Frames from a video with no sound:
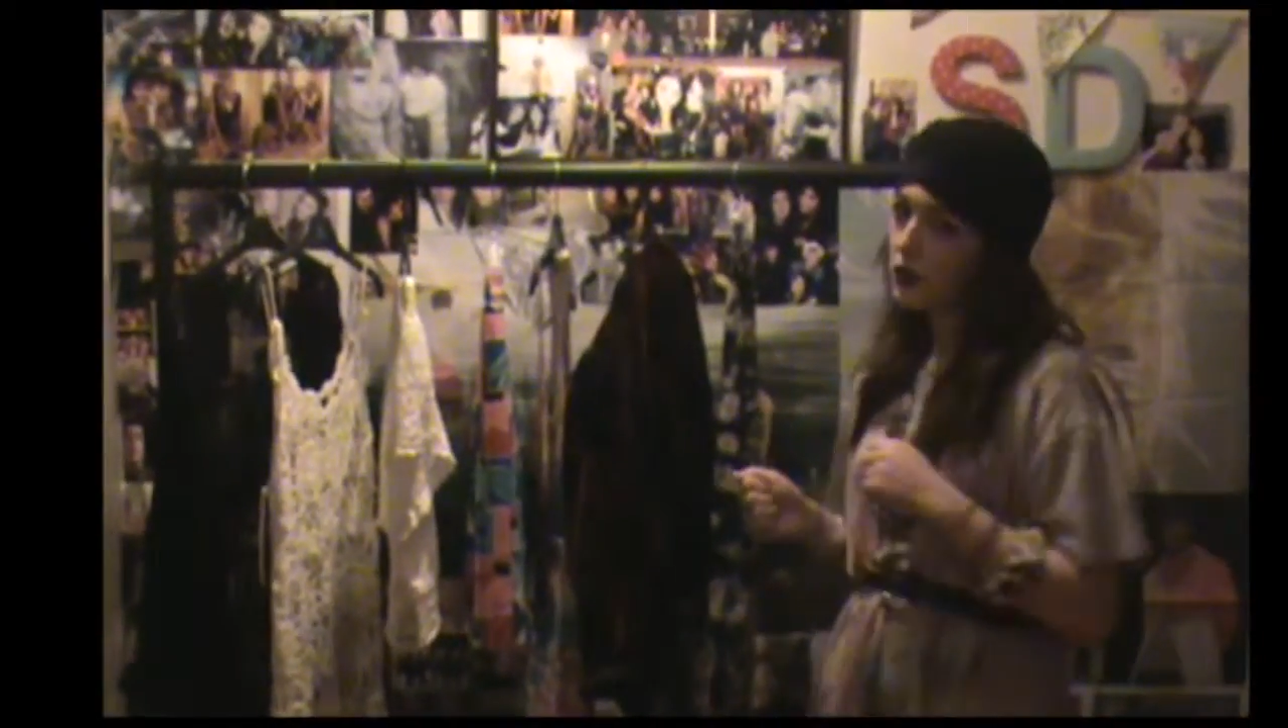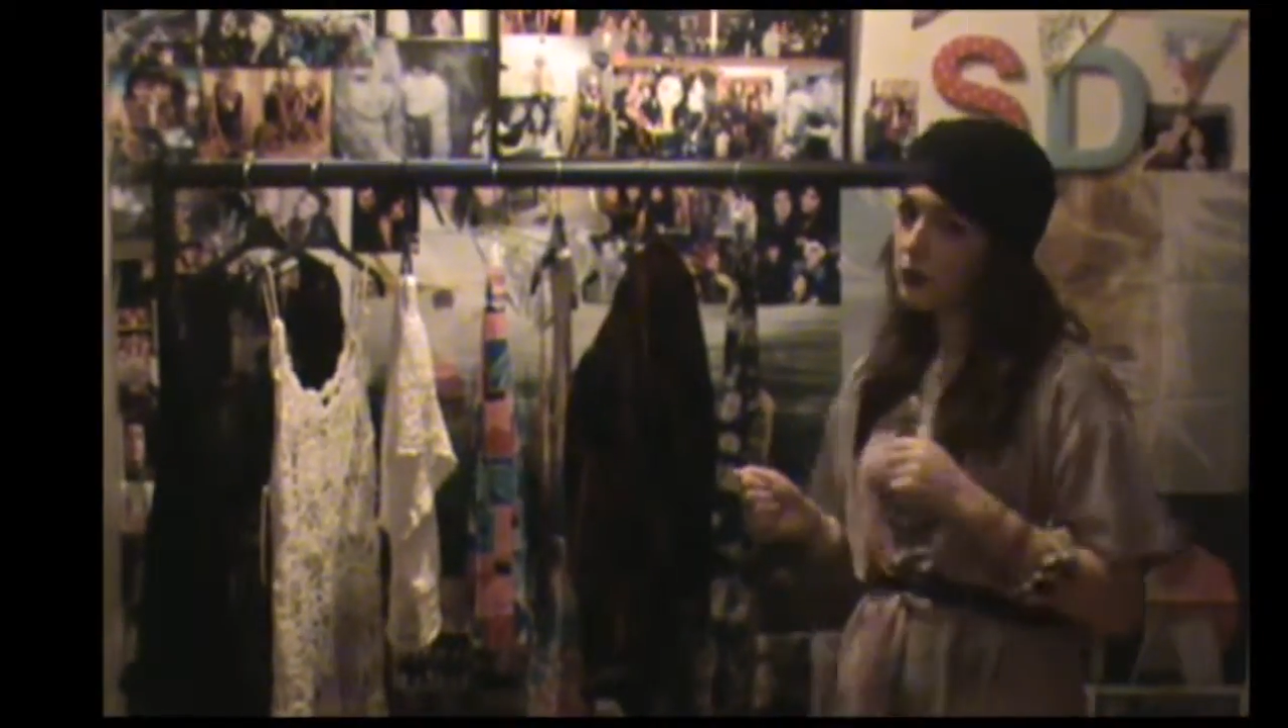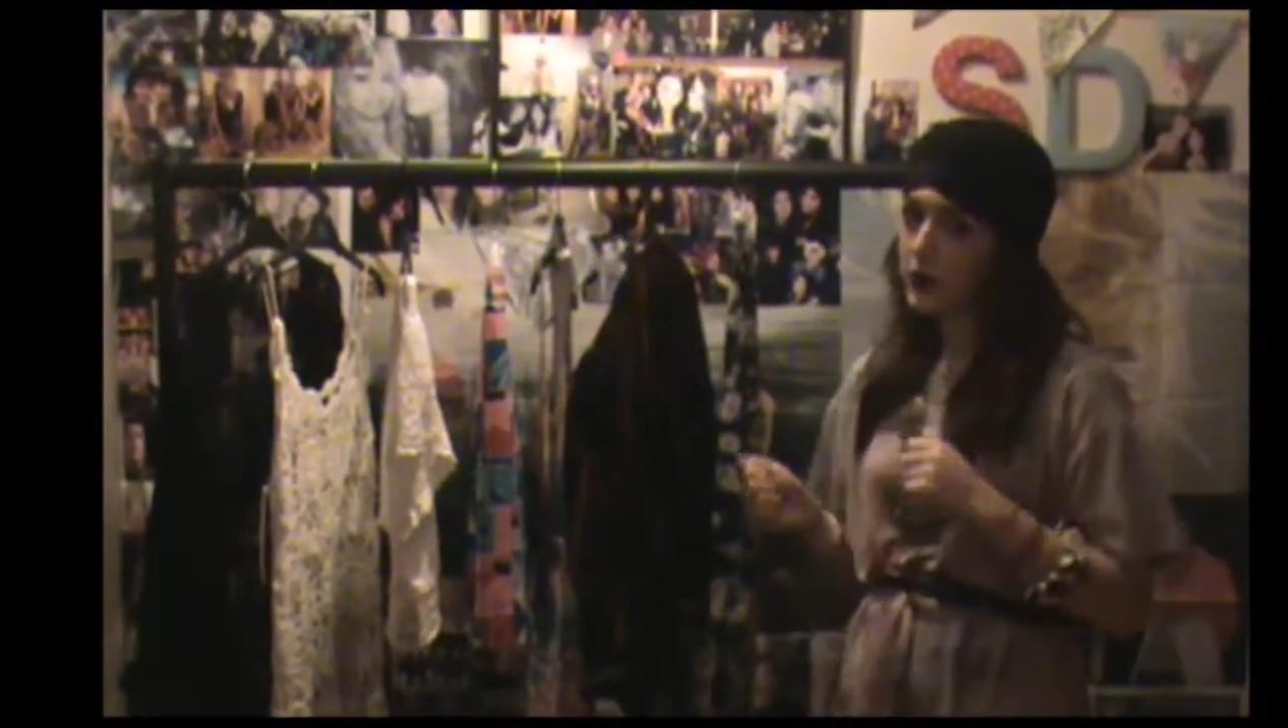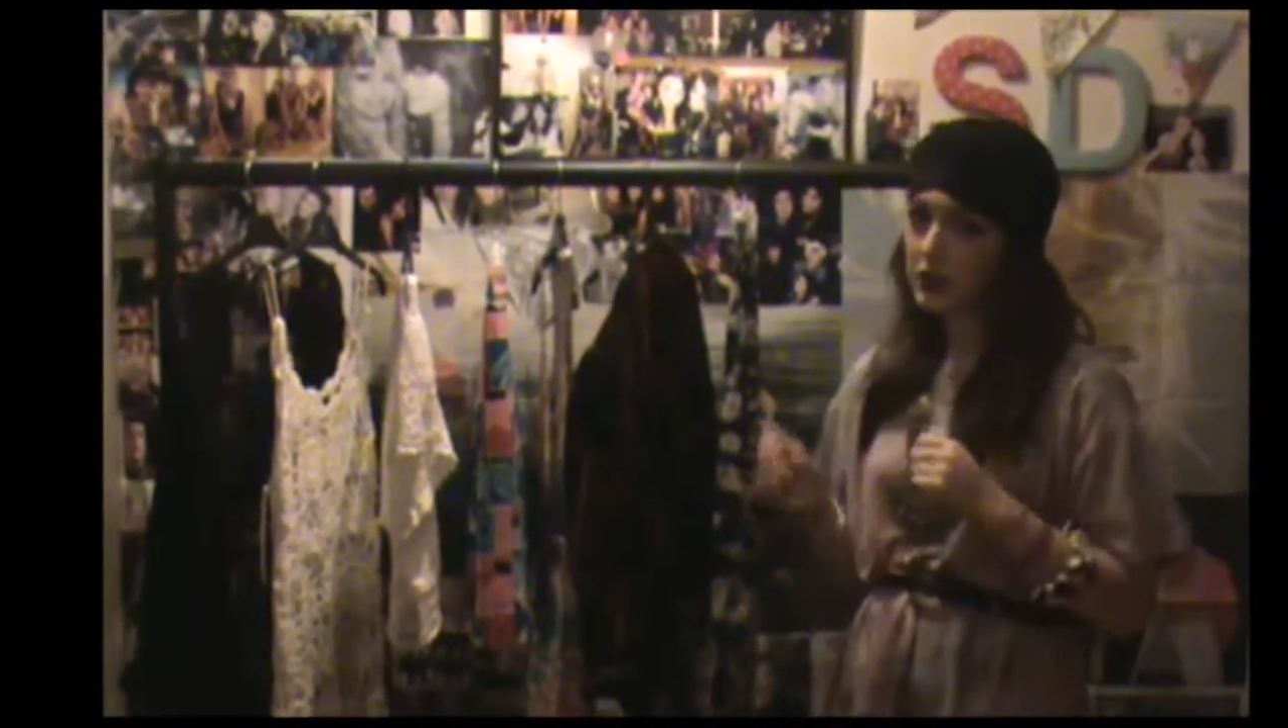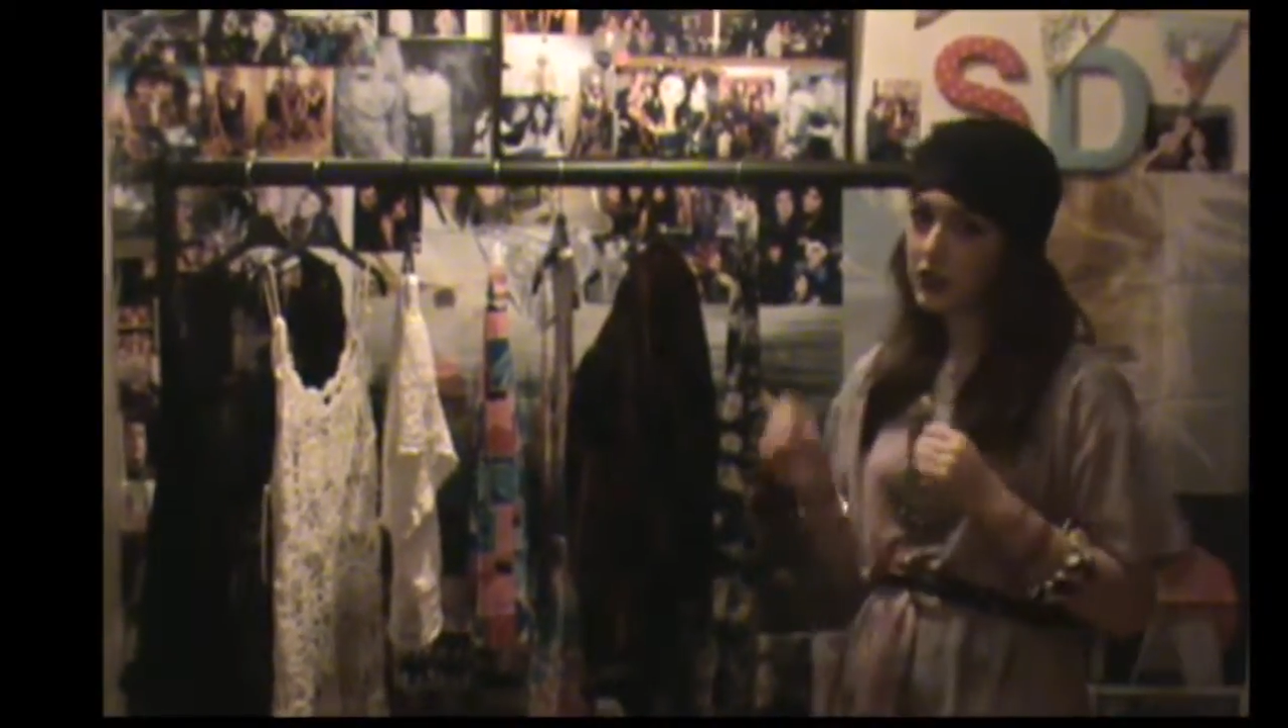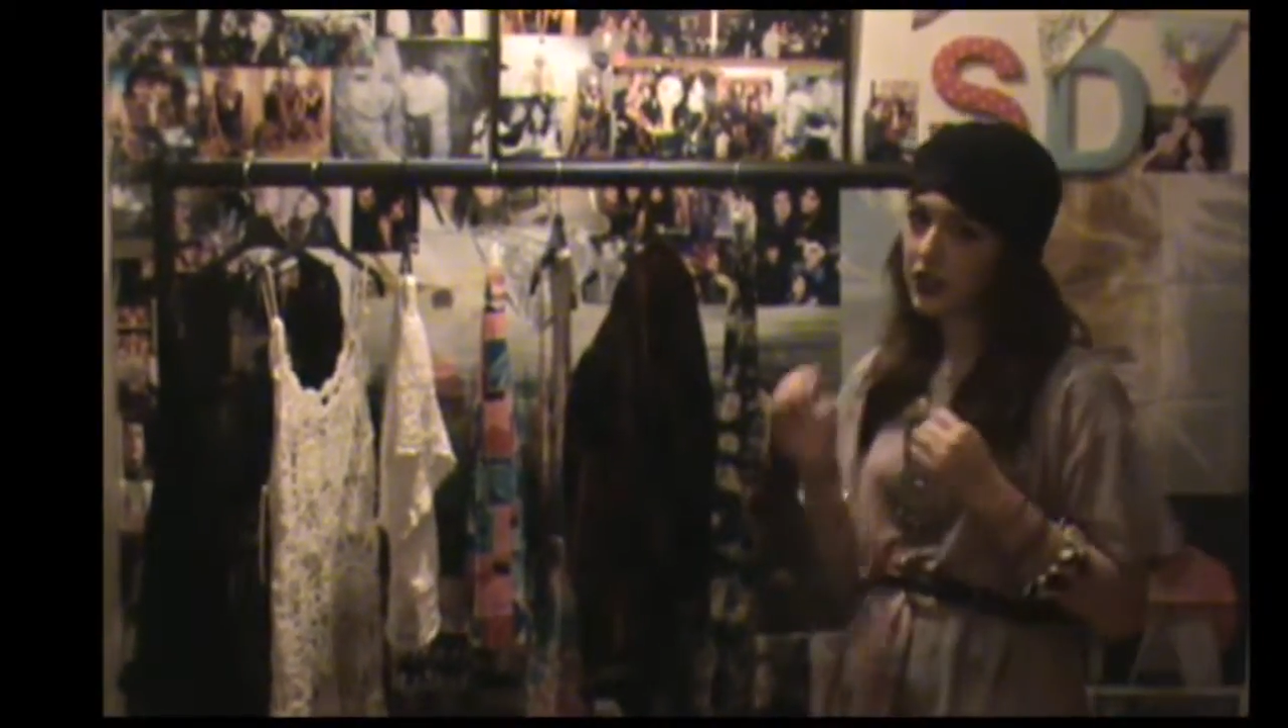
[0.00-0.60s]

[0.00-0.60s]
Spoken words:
your most